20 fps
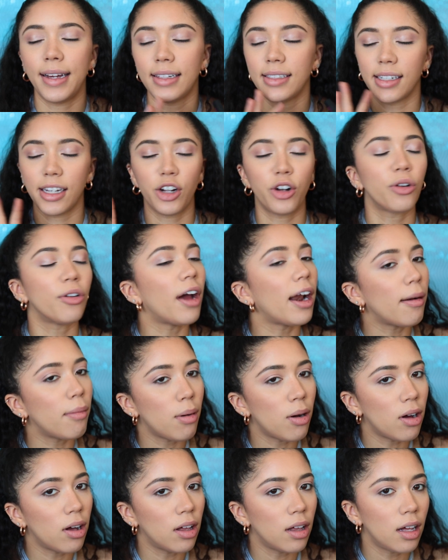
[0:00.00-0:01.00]
It's
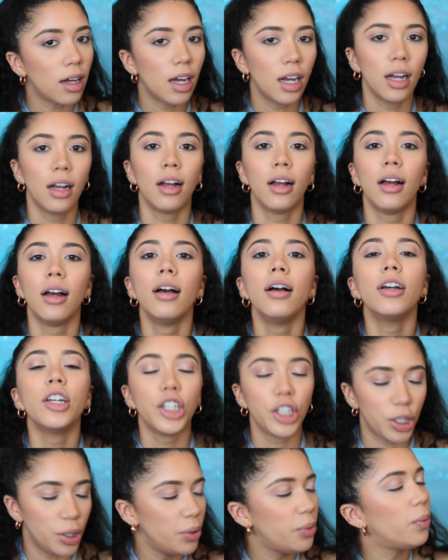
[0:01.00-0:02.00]
incredible.
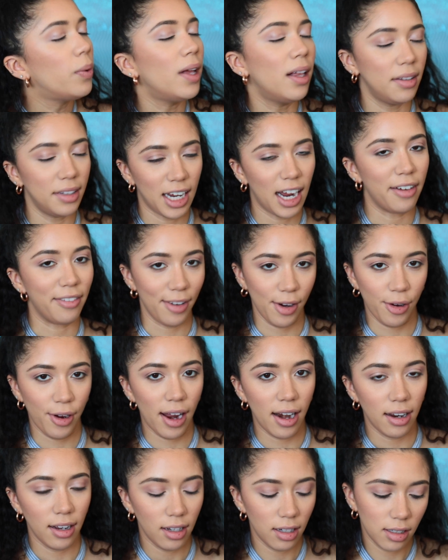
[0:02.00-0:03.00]
You will not
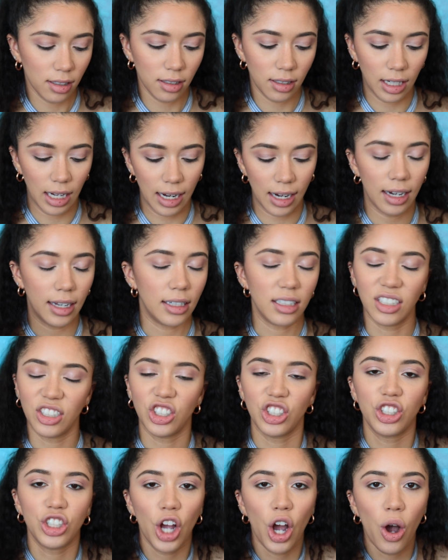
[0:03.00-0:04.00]
regret it.
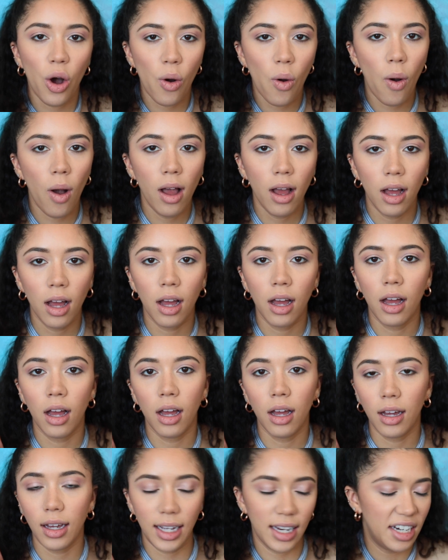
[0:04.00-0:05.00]

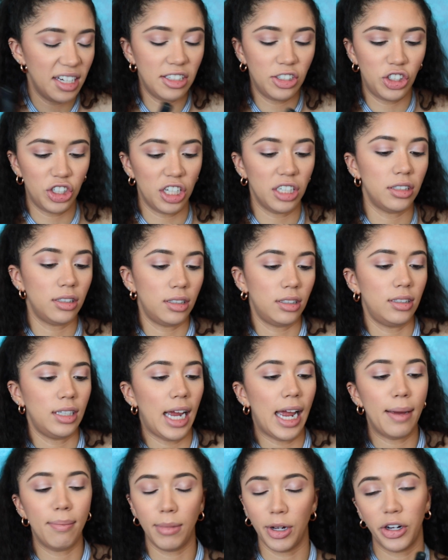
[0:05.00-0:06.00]
It is just
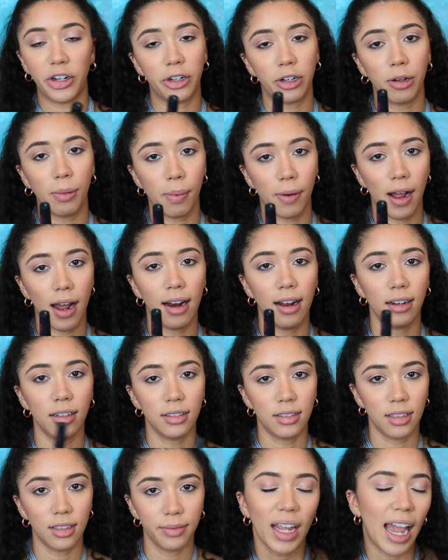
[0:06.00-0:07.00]
a miracle
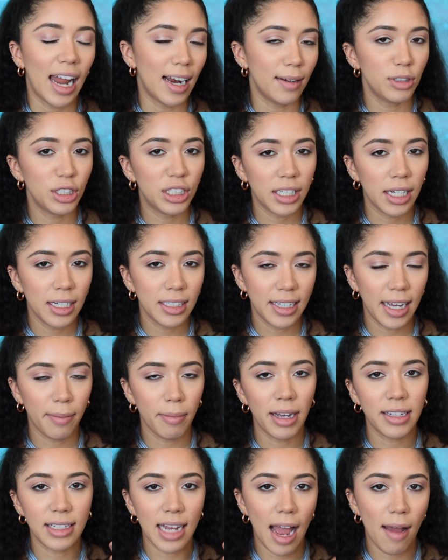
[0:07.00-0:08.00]
product. And I'm just gonna take
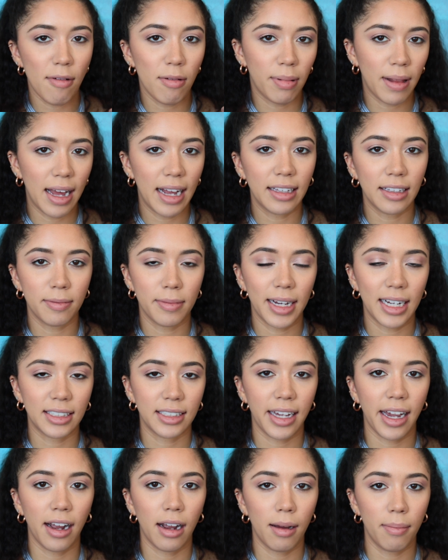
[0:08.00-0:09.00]
my time applying the
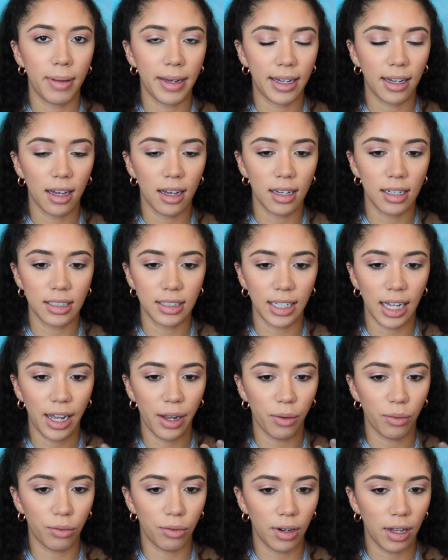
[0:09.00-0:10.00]
mascara because
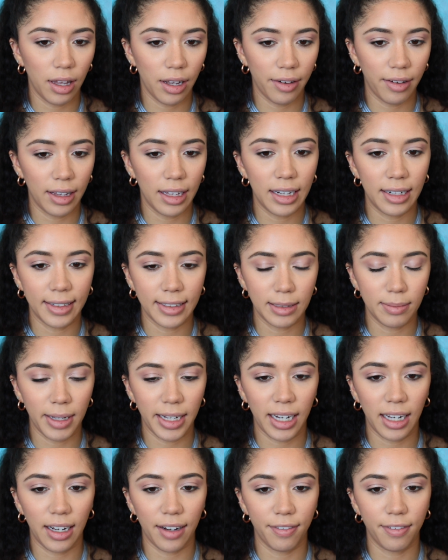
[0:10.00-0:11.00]
it really does
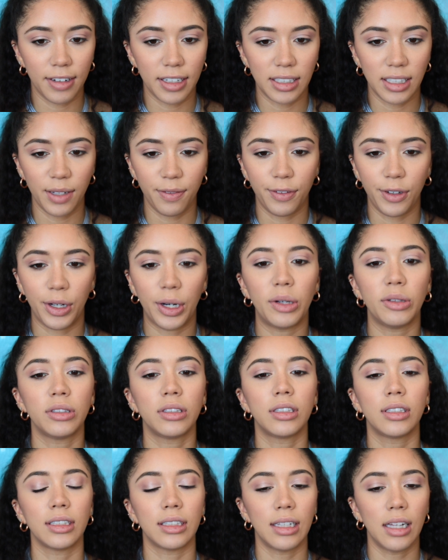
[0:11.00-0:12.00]
make a difference if you go
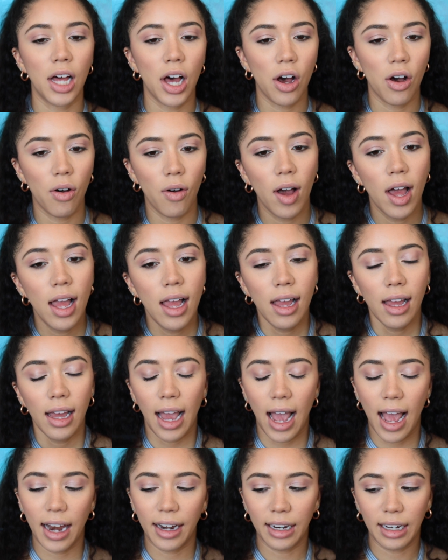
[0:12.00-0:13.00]
slow
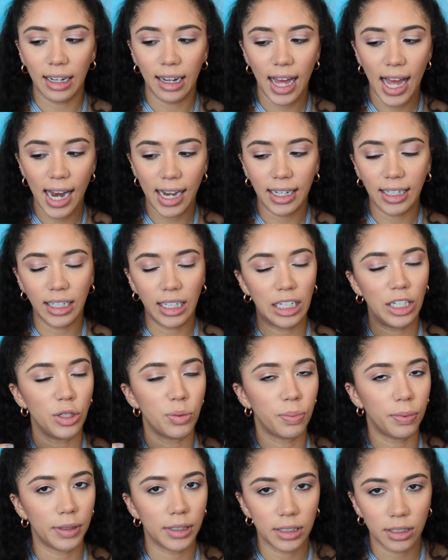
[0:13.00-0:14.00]
and let
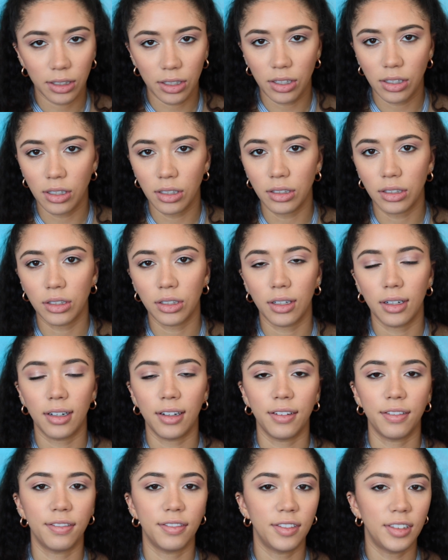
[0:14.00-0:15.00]
each bristle sort
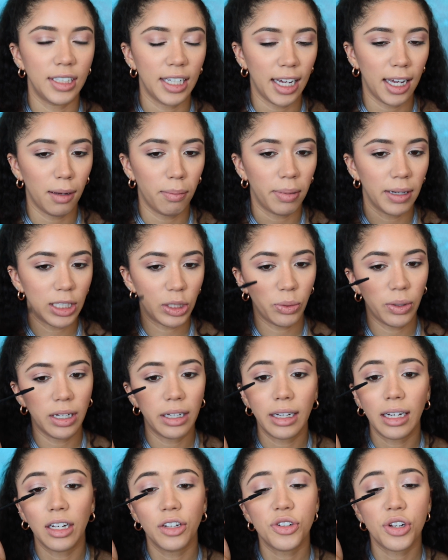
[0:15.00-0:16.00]
of dig
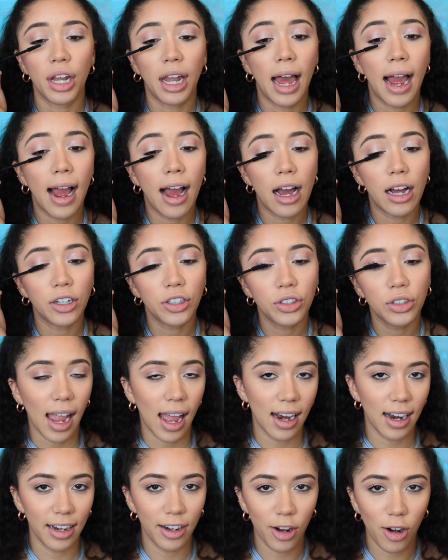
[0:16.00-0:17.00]
between each lash.
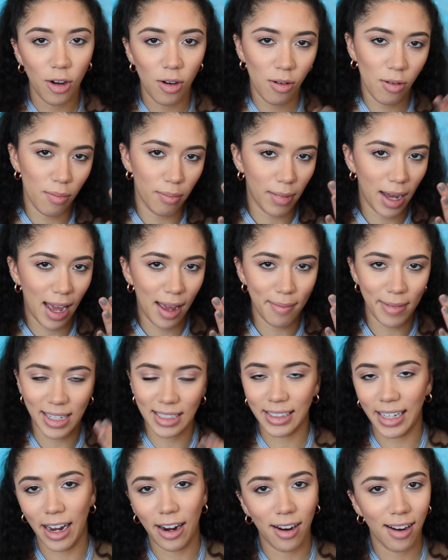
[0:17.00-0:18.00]
And I know my
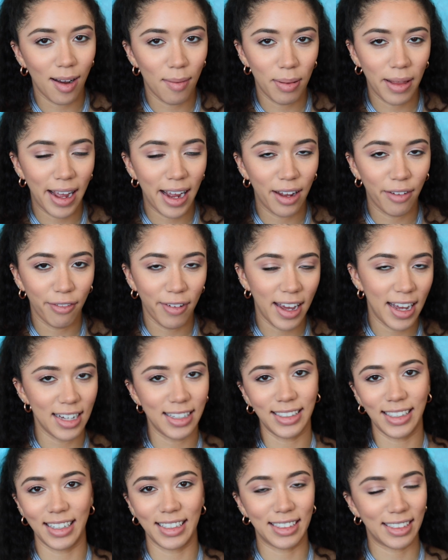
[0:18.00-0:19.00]
mascara applying
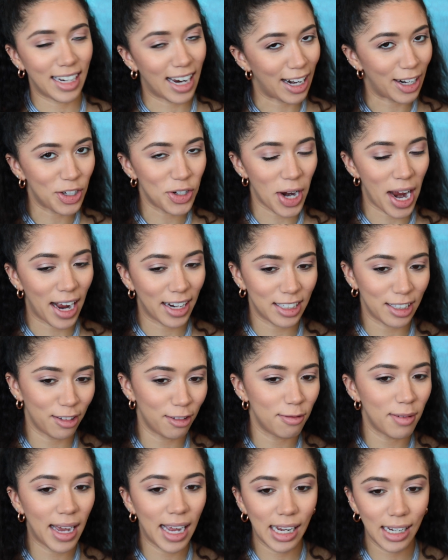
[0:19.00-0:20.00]
face is not
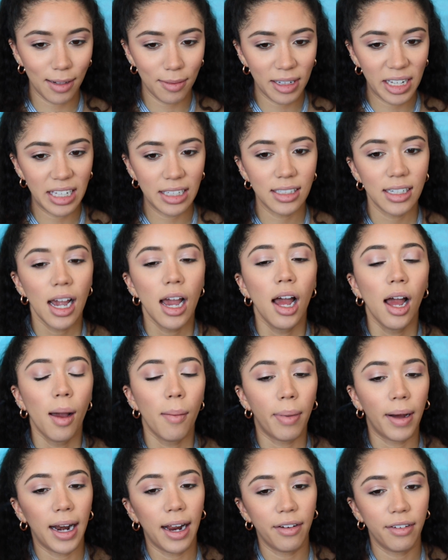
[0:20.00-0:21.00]
attractive by any means,
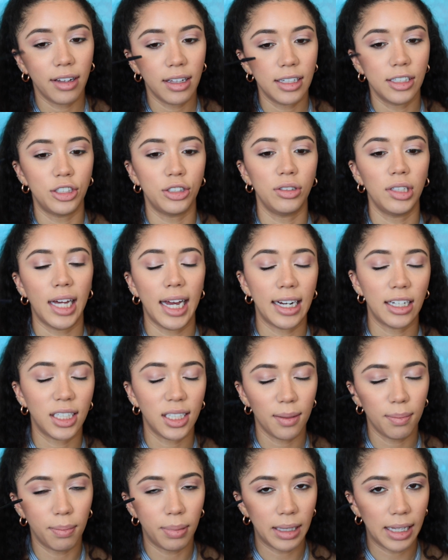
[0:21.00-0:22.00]
but I really do like
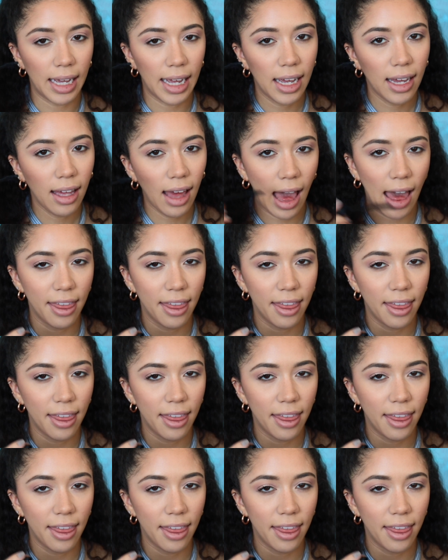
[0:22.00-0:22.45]
to blink.